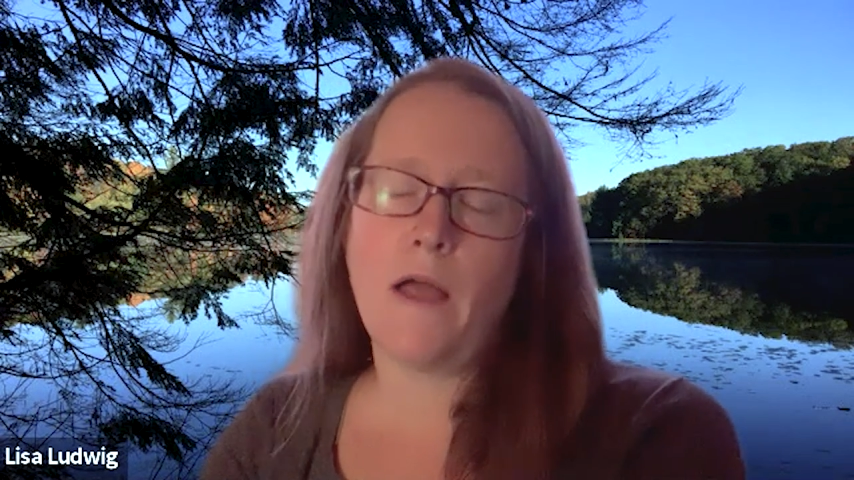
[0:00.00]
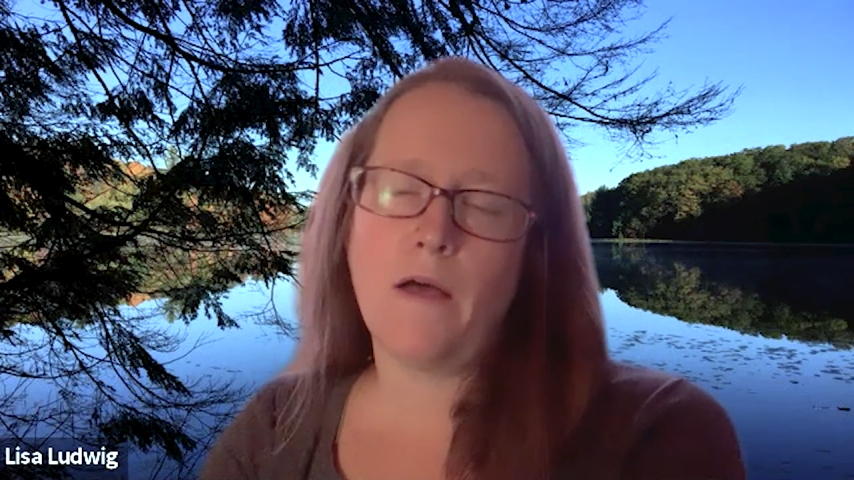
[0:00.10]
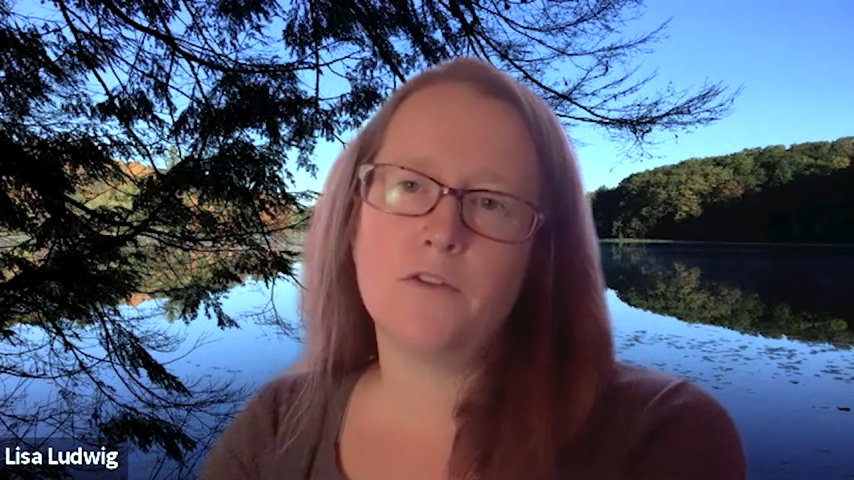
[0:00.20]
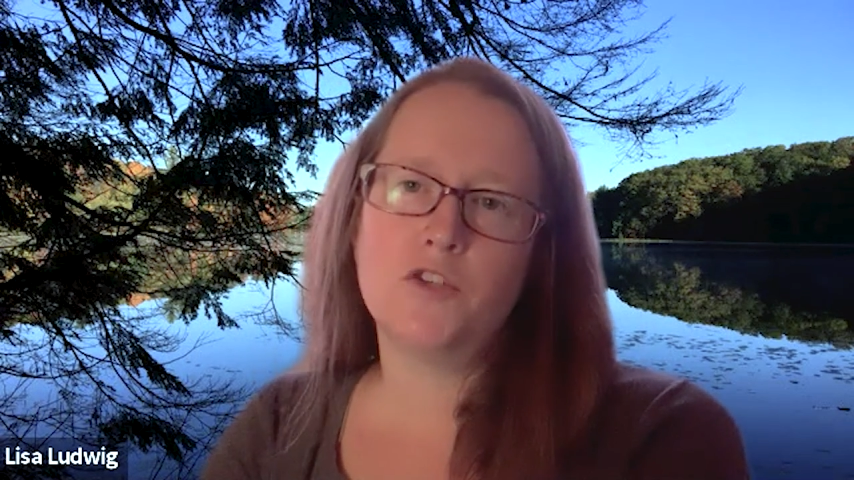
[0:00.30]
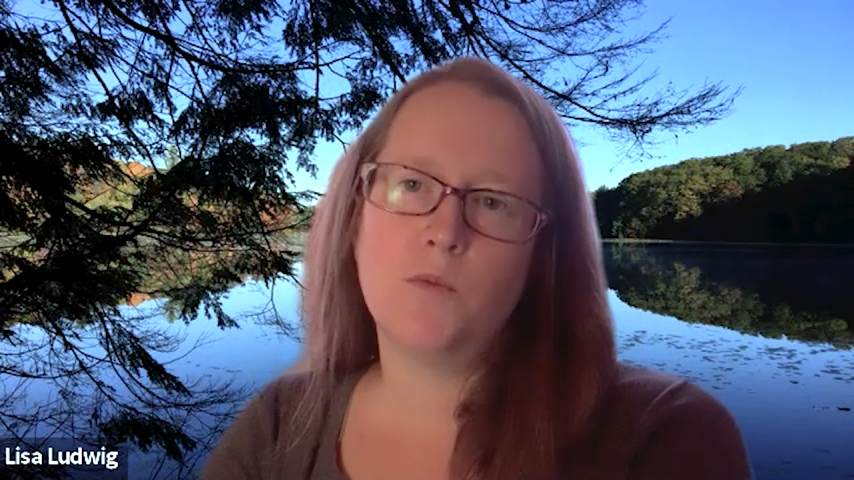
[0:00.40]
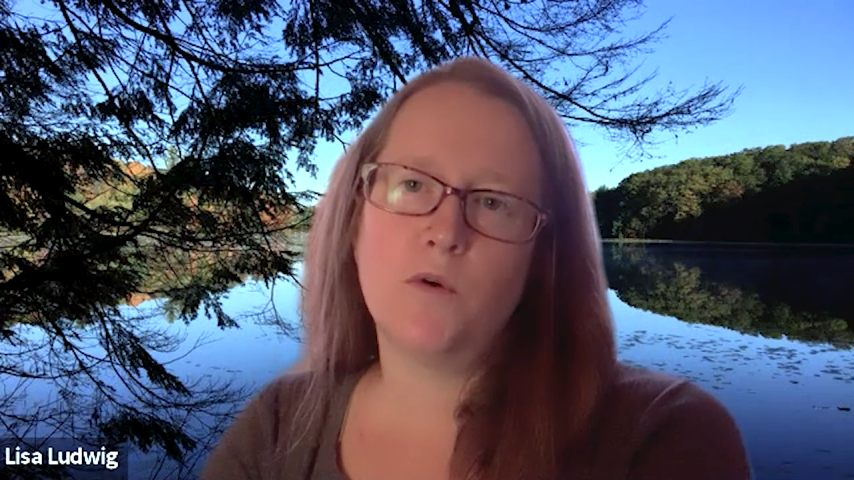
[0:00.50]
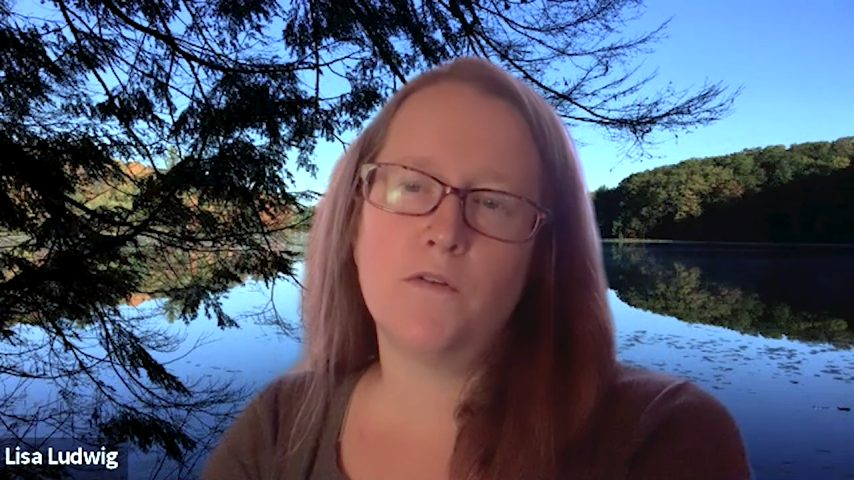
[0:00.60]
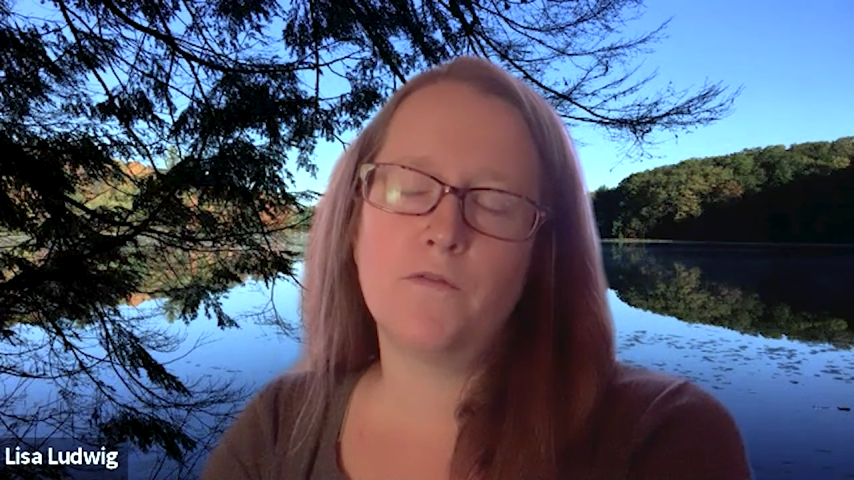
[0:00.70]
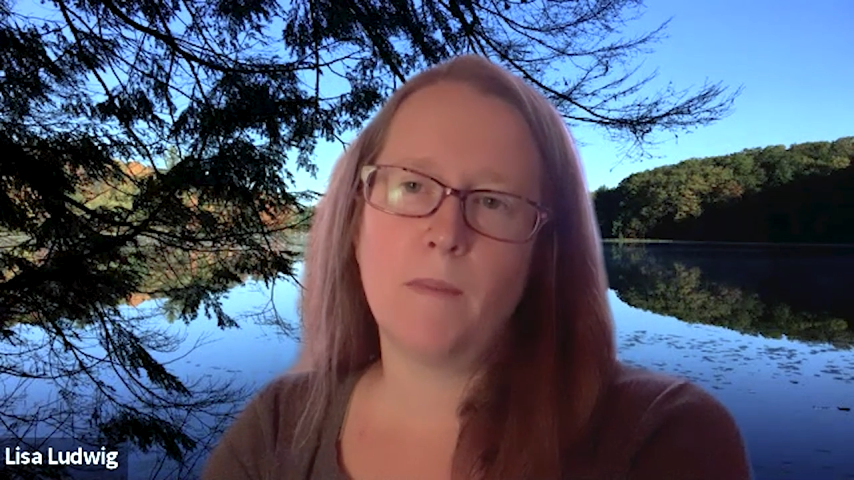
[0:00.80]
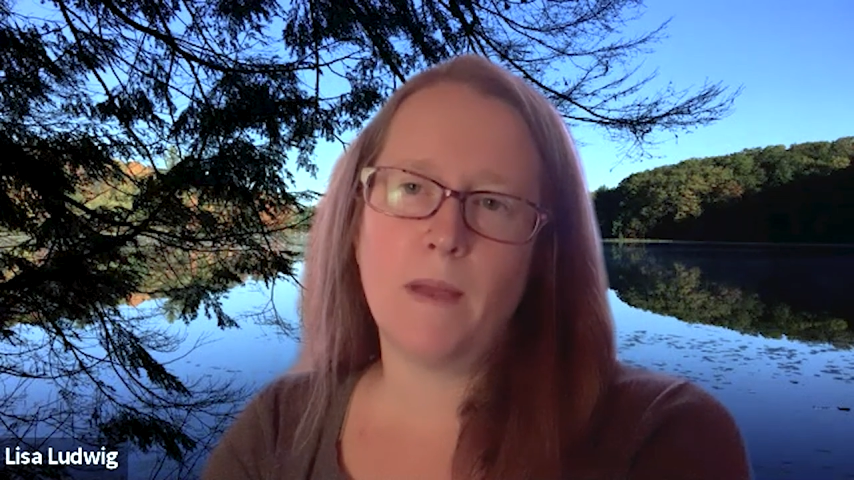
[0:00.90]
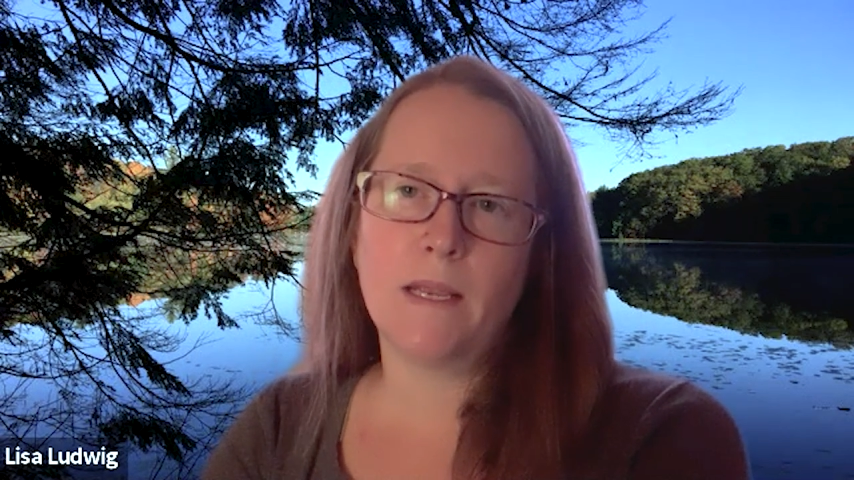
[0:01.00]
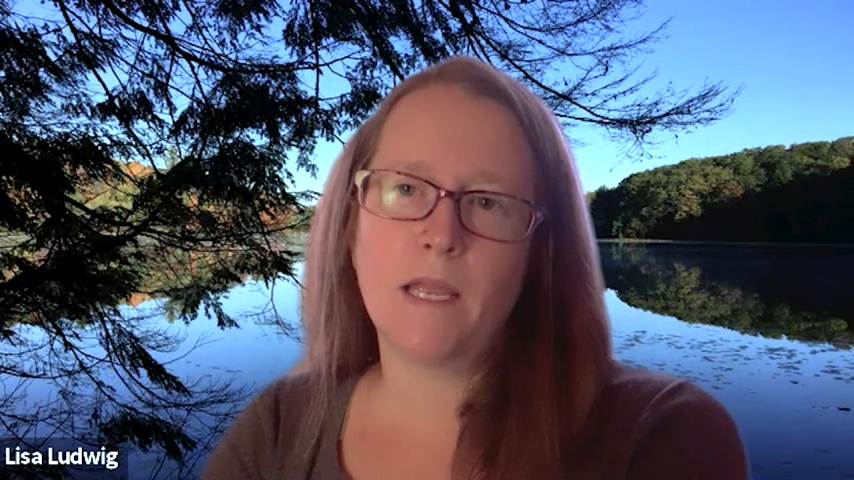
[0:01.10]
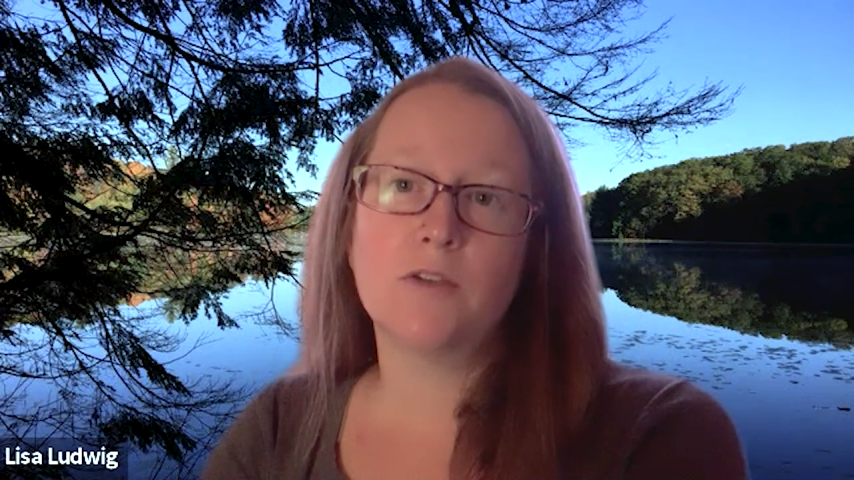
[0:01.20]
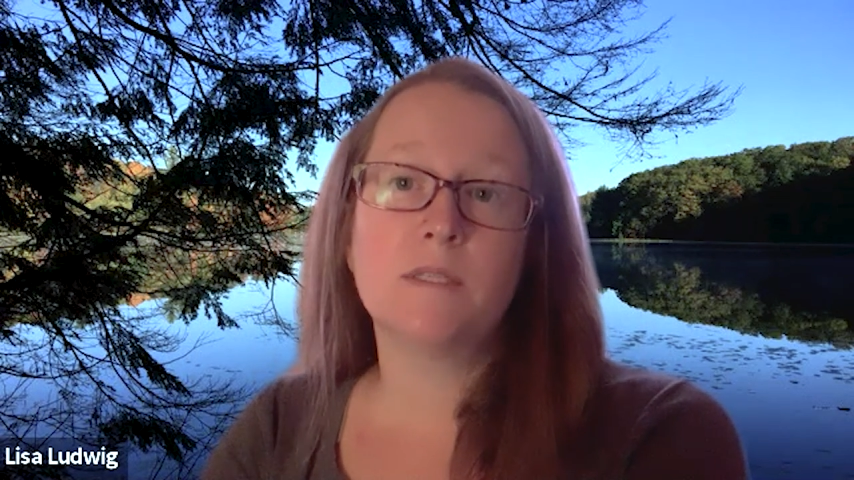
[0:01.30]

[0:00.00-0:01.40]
eligible for Medicare